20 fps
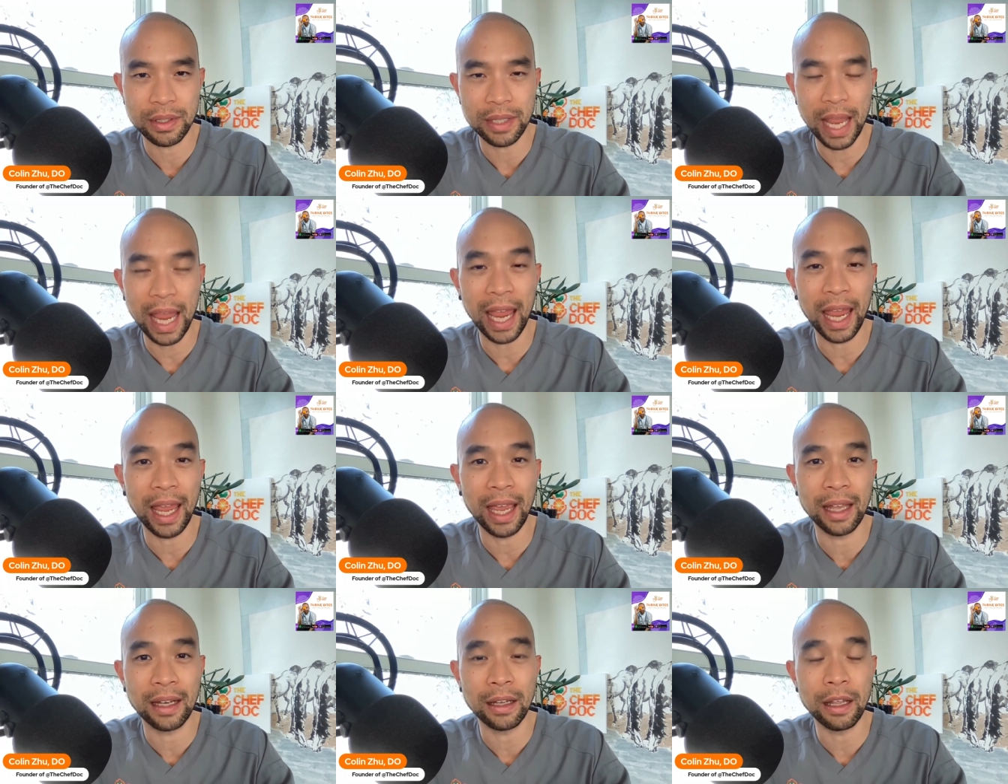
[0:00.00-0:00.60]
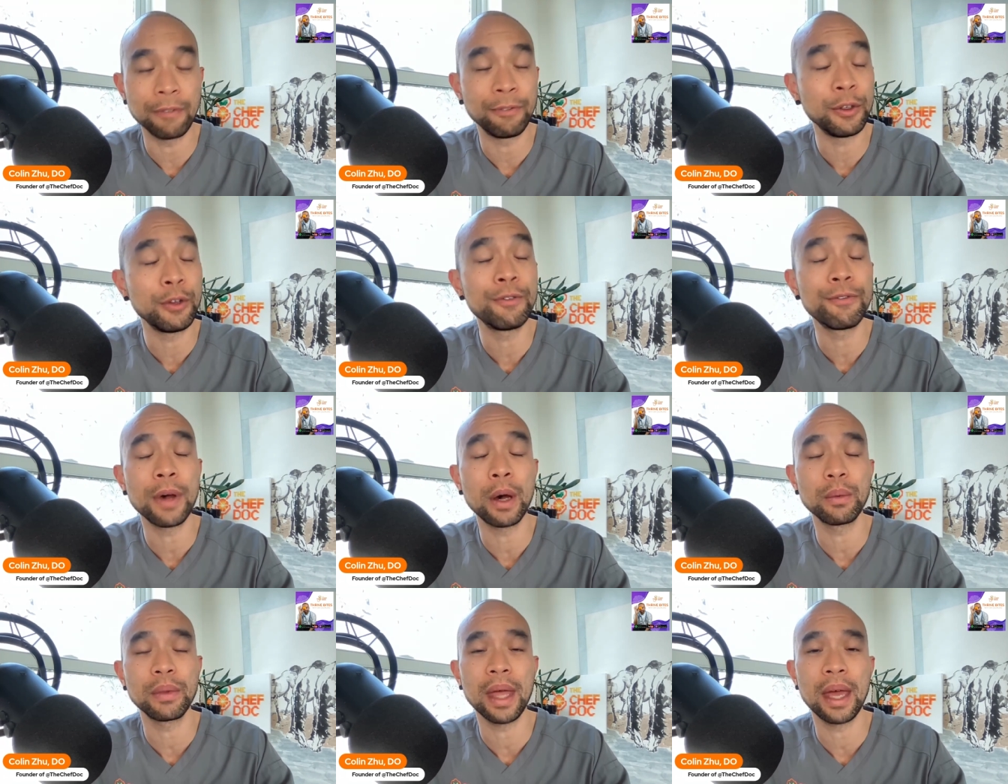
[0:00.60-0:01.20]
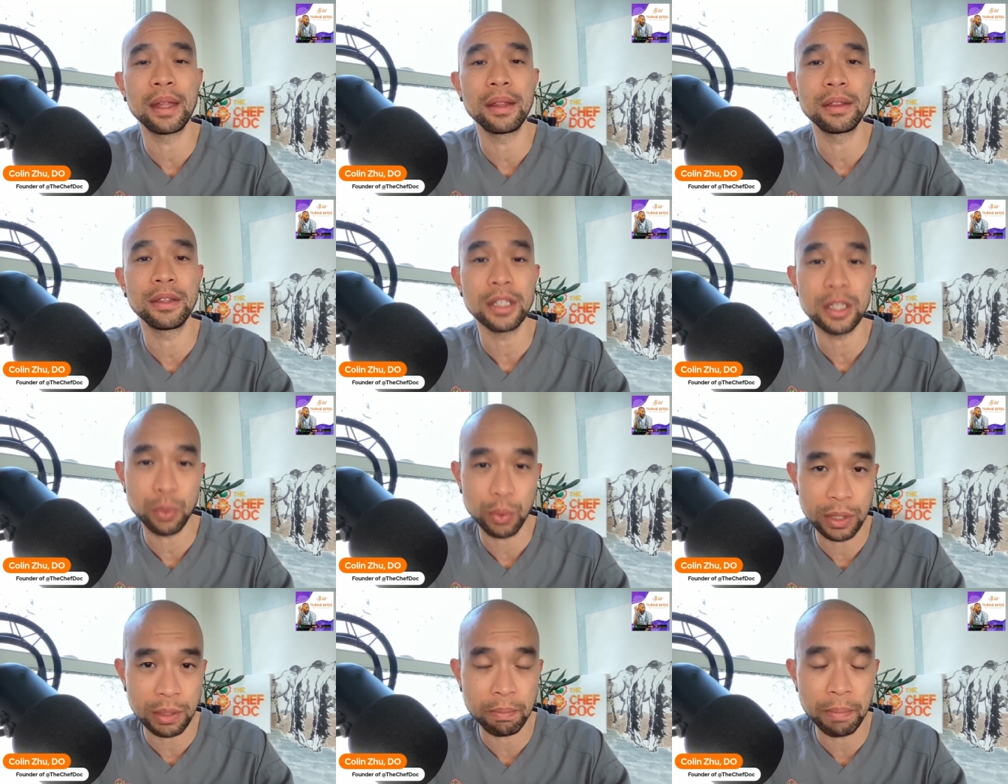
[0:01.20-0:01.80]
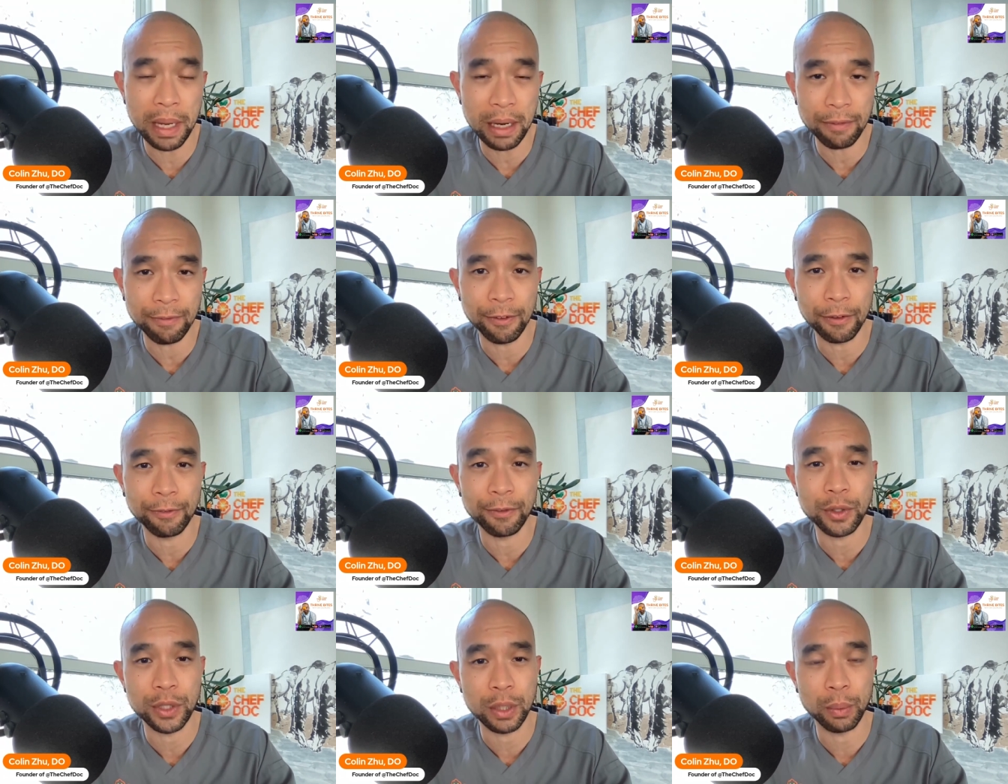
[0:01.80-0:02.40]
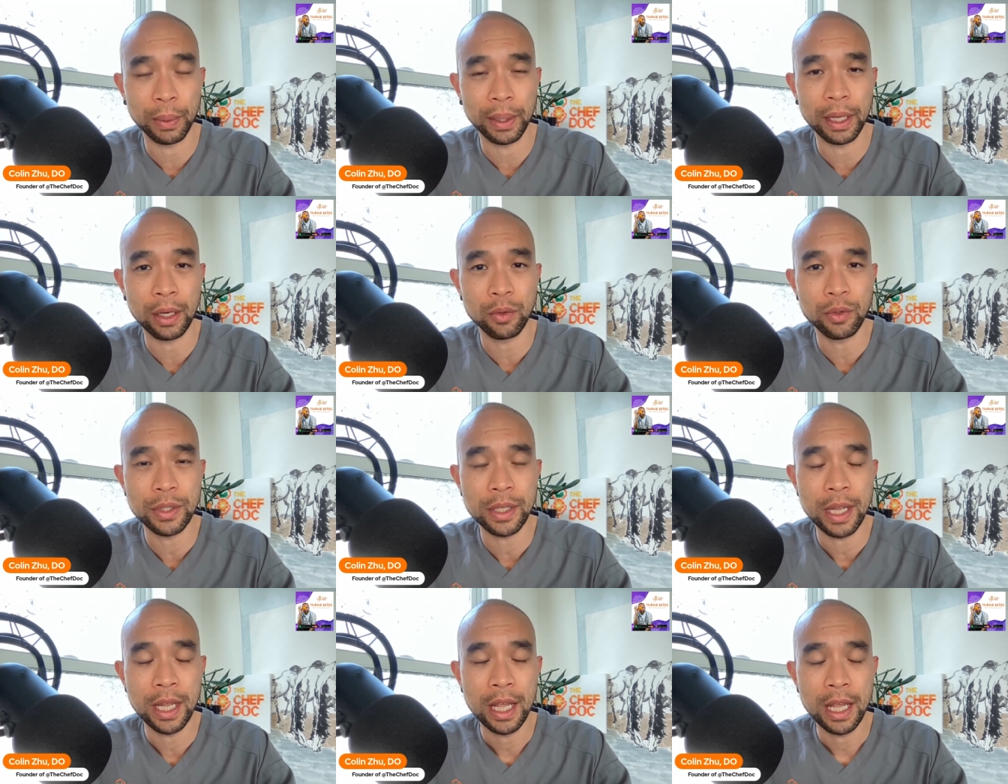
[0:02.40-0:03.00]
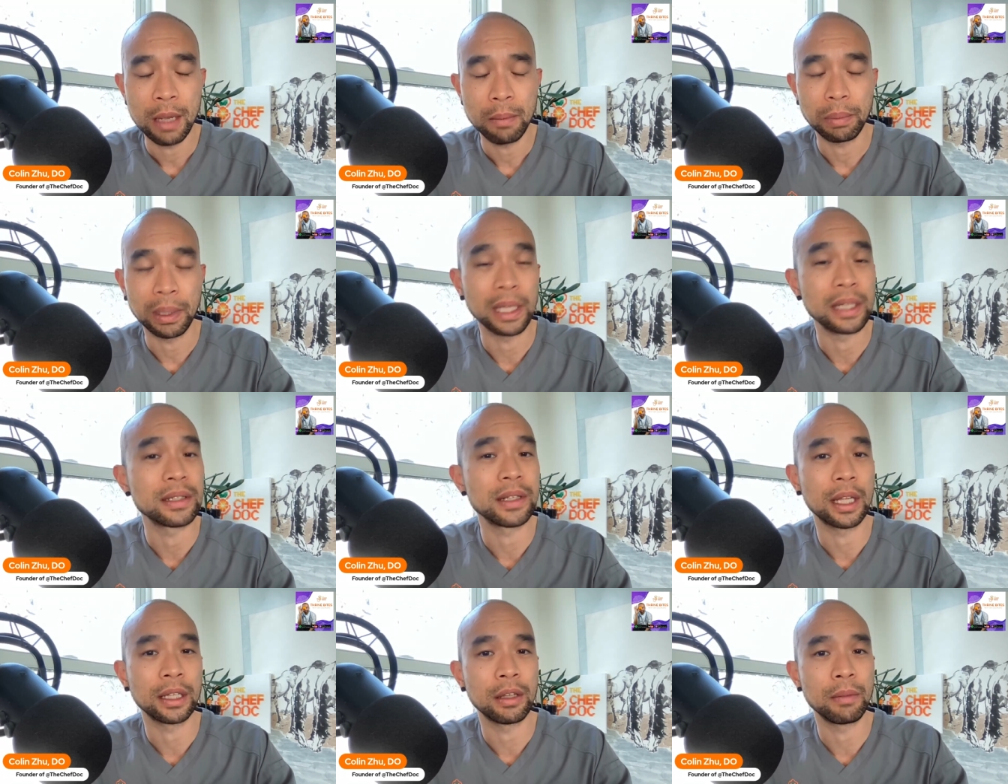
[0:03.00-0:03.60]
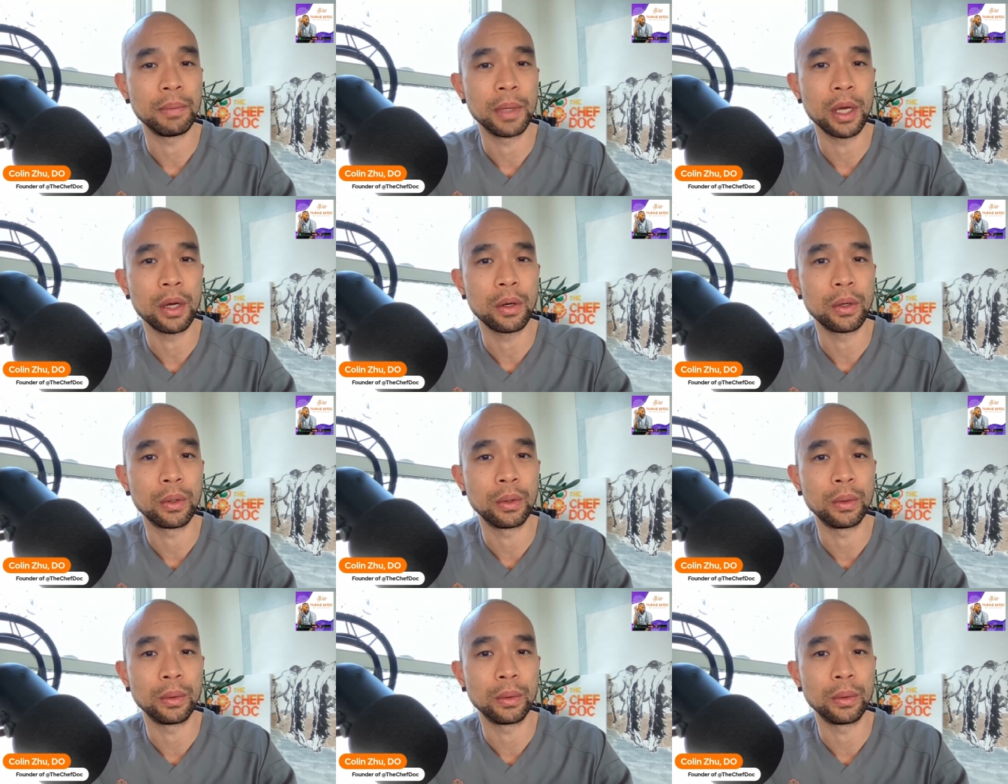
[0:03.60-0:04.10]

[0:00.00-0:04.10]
And if you felt that this was a benefit for someone else, please let them know.